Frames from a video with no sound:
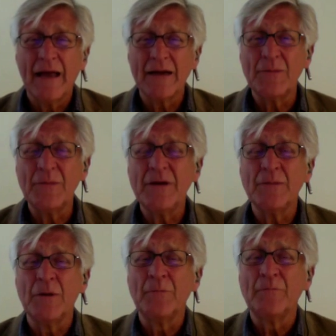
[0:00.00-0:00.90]
At a
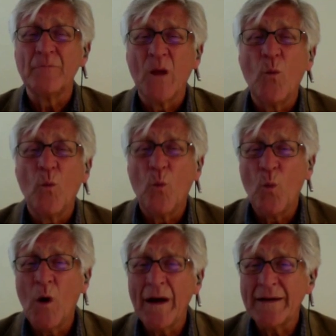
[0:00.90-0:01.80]
minimum,
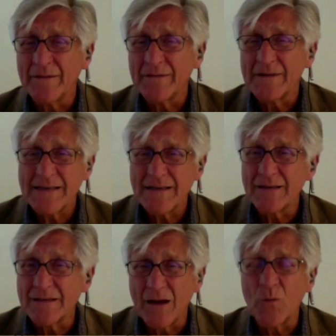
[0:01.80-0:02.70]
one of the
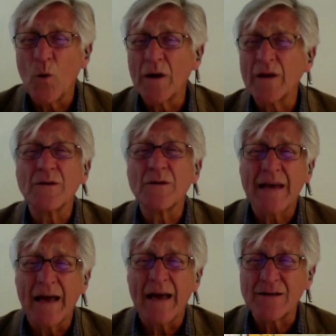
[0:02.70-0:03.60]
seals on one of those
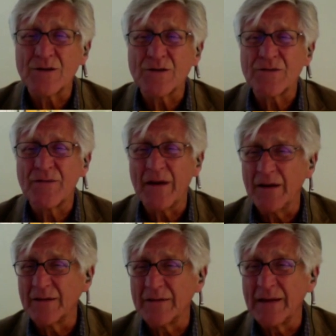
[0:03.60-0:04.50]
canisters failed,